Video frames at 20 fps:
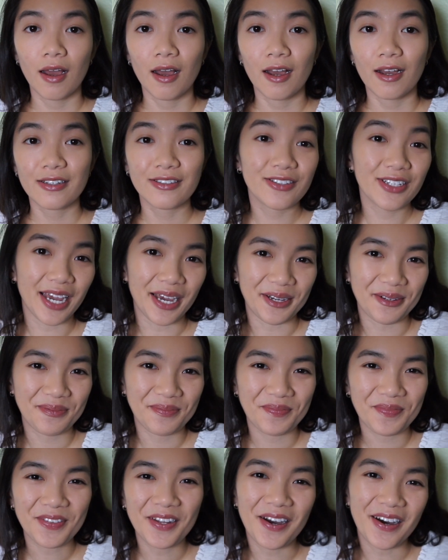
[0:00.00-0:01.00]
So yeah,
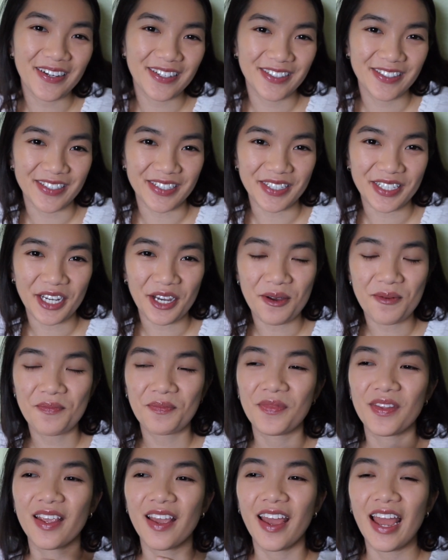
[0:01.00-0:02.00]
Australia.
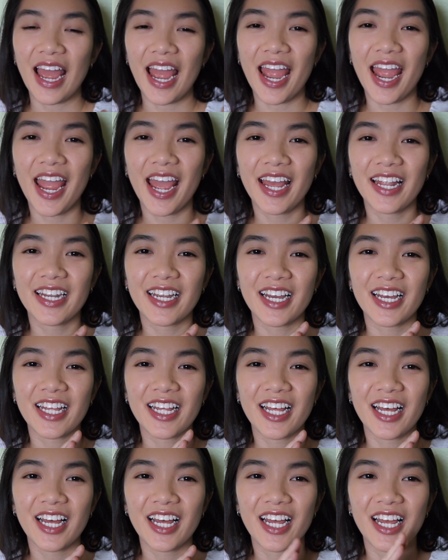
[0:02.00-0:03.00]
And
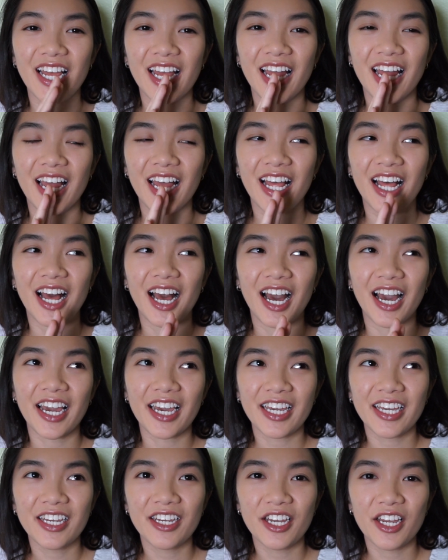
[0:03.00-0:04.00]

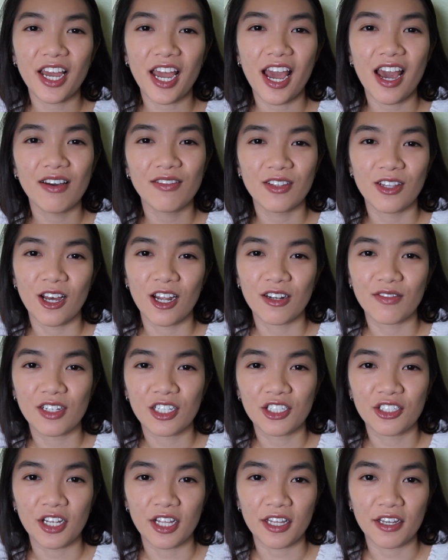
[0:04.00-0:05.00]
I have a lot of
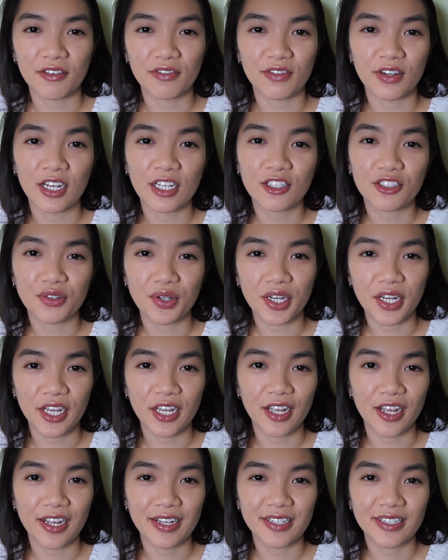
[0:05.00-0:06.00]
Australian friends, so I
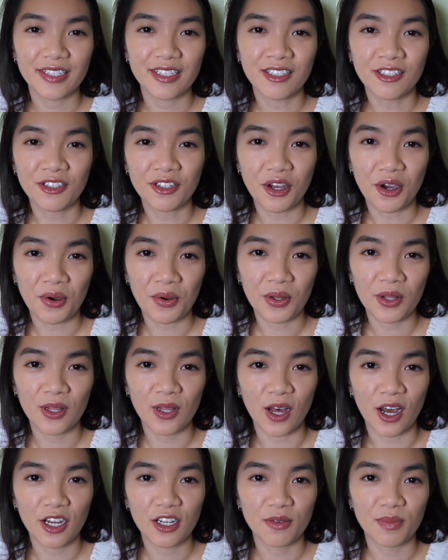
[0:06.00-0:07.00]
know a
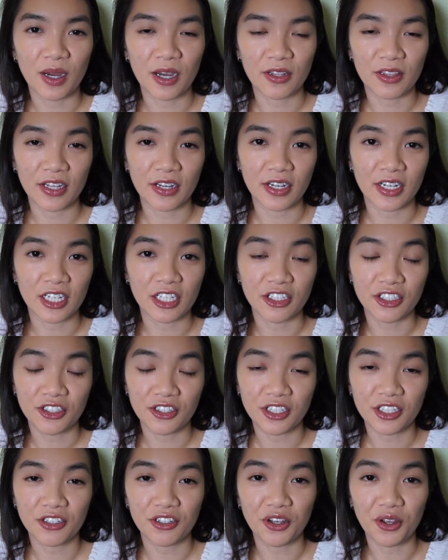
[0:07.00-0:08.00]
lot about their
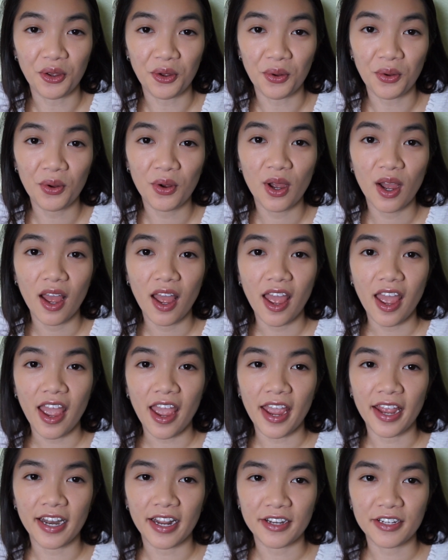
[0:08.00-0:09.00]
history too.
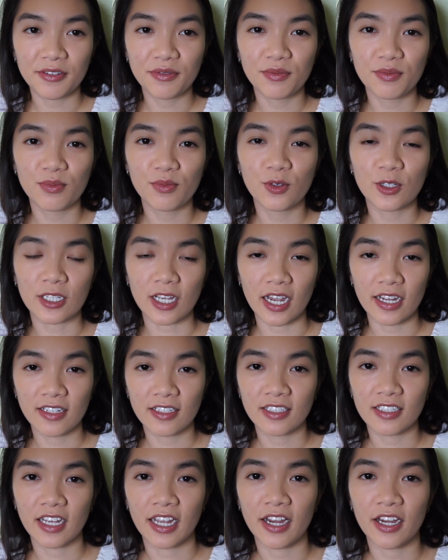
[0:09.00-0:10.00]
And I was kind of
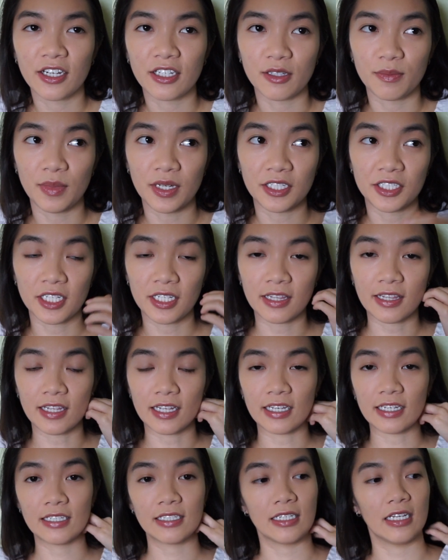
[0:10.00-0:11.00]
scared to mention
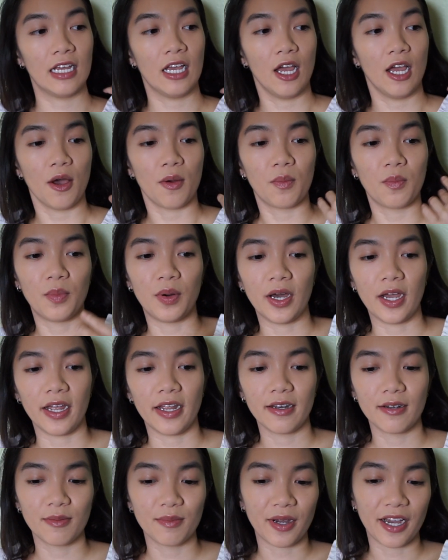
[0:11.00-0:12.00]
this,
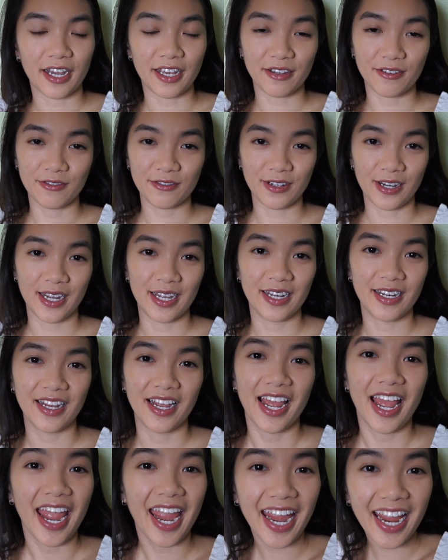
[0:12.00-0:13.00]
but my friend
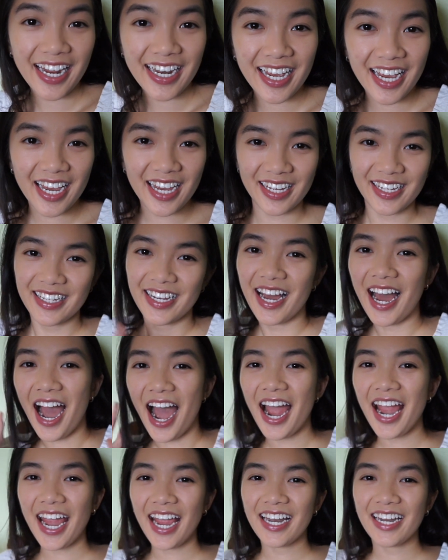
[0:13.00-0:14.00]
Anna,
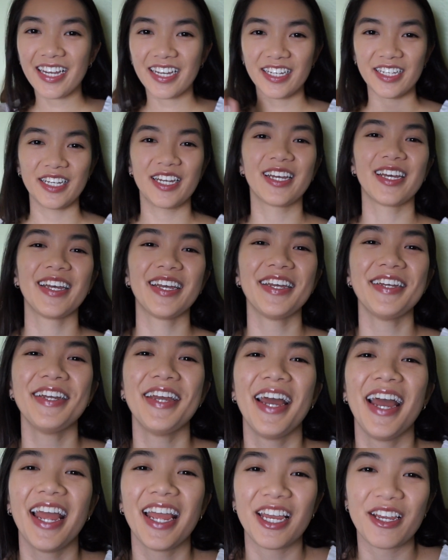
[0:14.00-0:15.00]
hi Anna,
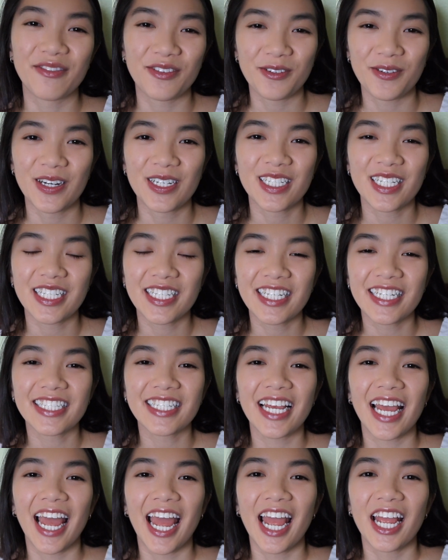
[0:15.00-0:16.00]
if you're watching this,
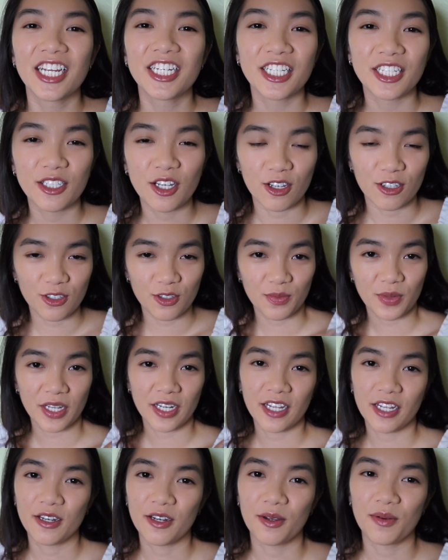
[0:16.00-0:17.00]
she's also been
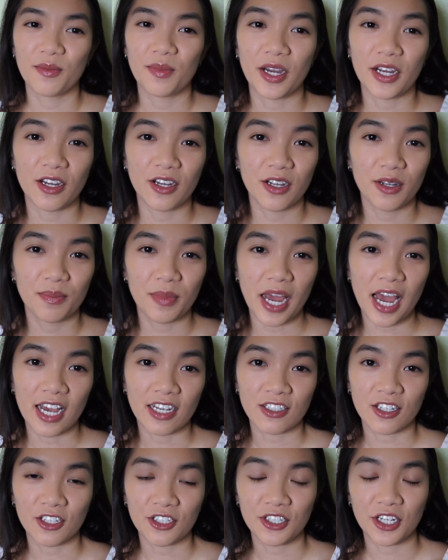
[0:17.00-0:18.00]
in my
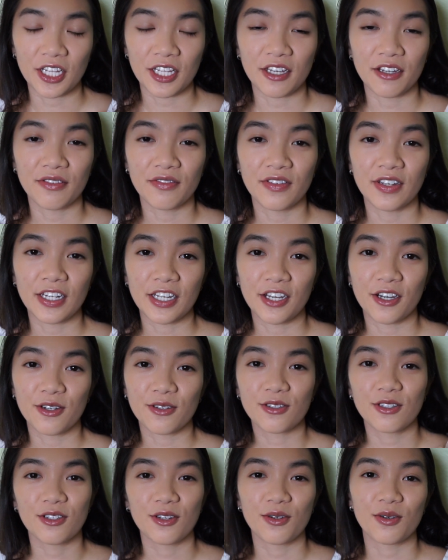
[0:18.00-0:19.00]
past Australian videos,
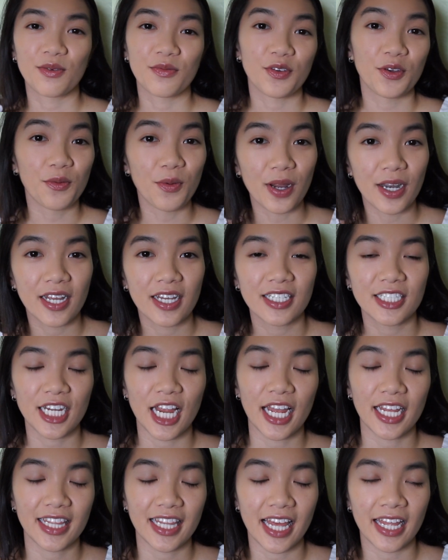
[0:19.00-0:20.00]
so if you want to
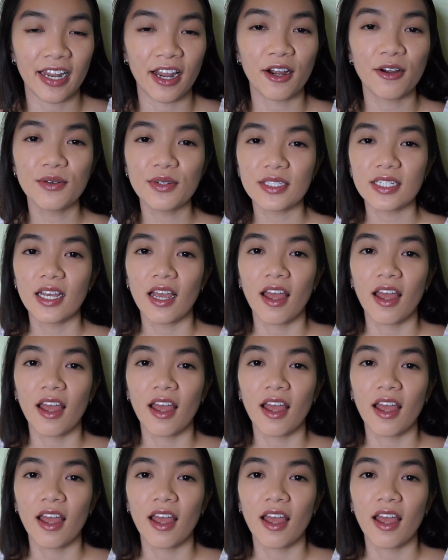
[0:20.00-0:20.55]
check that out.